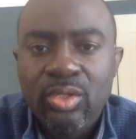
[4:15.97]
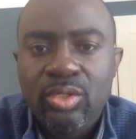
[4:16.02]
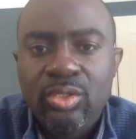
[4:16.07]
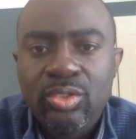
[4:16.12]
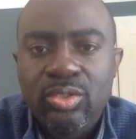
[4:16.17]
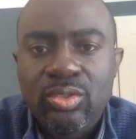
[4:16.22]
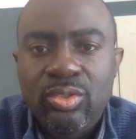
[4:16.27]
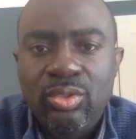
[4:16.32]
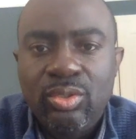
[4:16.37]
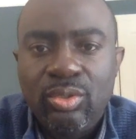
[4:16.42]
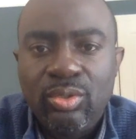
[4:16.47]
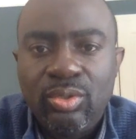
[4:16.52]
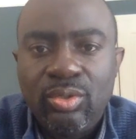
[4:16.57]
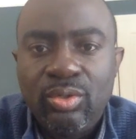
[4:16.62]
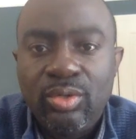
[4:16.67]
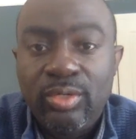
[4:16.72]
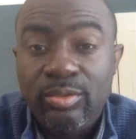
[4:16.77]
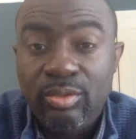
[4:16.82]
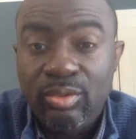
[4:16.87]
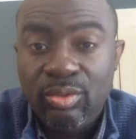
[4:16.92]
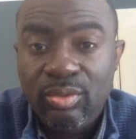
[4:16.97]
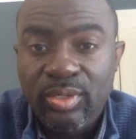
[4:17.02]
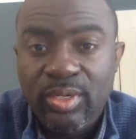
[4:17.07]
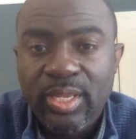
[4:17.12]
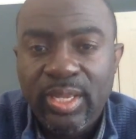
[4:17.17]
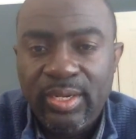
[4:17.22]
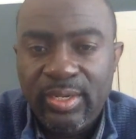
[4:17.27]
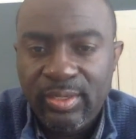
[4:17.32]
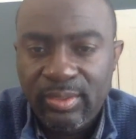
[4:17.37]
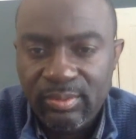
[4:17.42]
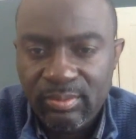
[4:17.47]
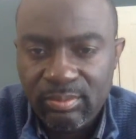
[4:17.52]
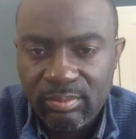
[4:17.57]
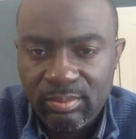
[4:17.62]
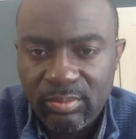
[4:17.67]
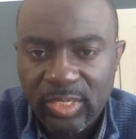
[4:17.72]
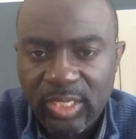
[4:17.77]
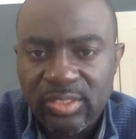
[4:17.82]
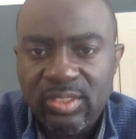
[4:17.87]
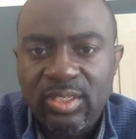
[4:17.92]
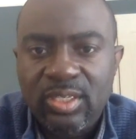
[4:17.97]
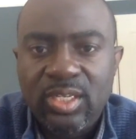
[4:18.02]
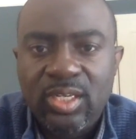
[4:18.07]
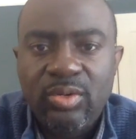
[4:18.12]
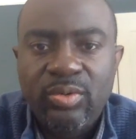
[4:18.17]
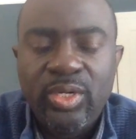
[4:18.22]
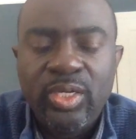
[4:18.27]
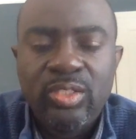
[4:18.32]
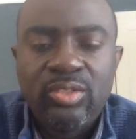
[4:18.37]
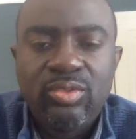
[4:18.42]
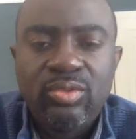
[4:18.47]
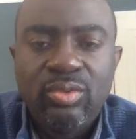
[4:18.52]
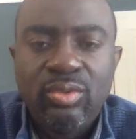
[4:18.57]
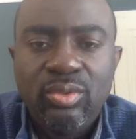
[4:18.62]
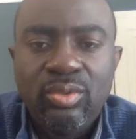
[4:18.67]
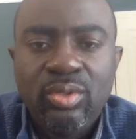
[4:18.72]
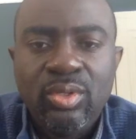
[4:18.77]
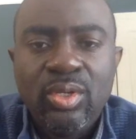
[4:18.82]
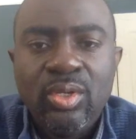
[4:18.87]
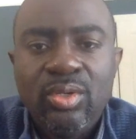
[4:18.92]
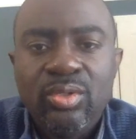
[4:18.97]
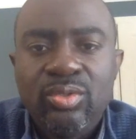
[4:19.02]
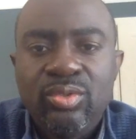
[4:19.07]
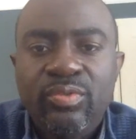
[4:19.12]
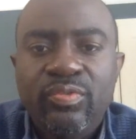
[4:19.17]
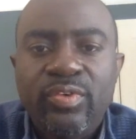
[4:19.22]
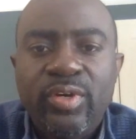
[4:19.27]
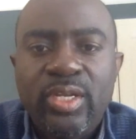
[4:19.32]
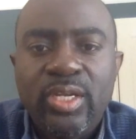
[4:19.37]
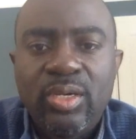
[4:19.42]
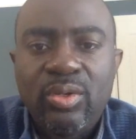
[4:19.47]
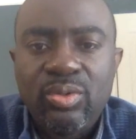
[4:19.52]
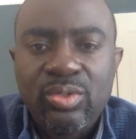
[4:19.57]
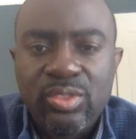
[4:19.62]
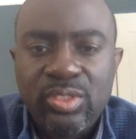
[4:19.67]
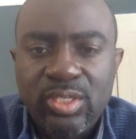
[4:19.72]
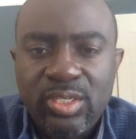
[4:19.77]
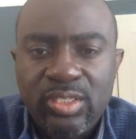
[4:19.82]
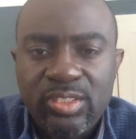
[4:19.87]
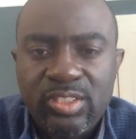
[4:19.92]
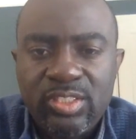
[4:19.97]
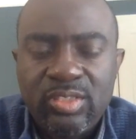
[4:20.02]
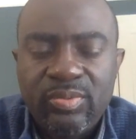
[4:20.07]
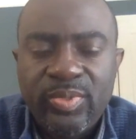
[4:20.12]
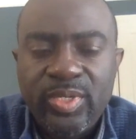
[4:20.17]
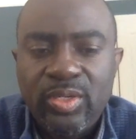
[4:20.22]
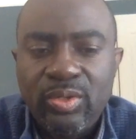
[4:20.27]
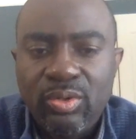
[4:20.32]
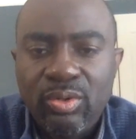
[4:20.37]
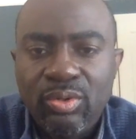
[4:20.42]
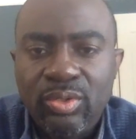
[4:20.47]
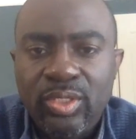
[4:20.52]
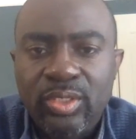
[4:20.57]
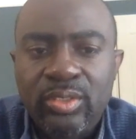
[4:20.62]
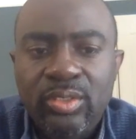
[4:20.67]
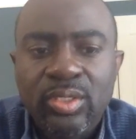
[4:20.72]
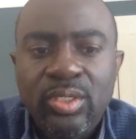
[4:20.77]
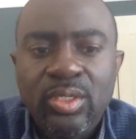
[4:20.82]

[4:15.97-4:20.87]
So you are doing that as another way to find out who's the legitimate owner.